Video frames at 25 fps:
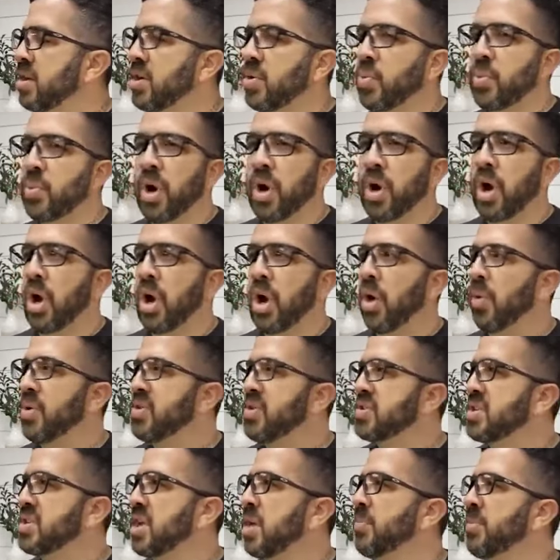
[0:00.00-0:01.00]
We're
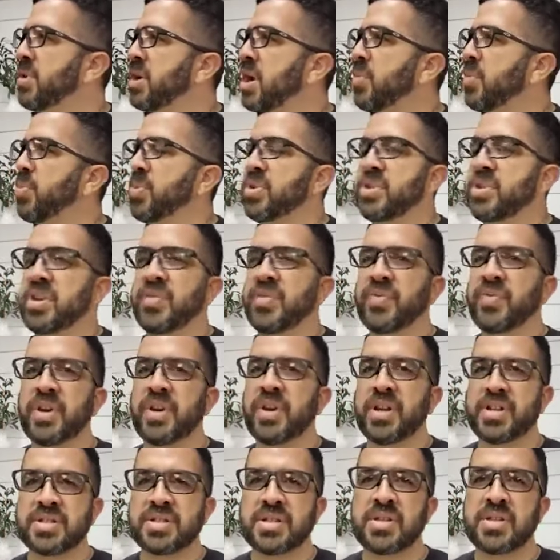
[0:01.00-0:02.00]
always coming up with different
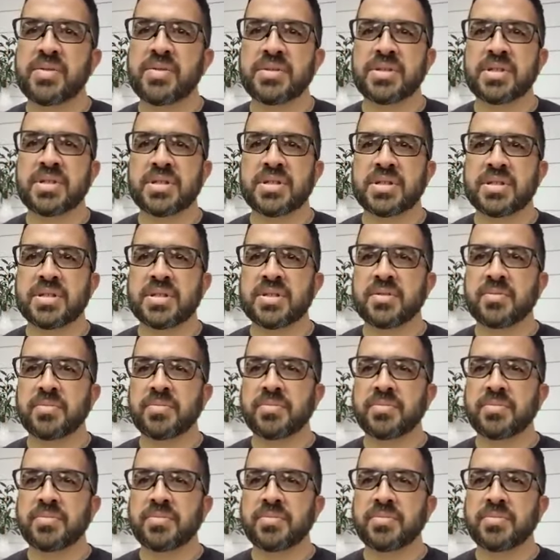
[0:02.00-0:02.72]
excuses.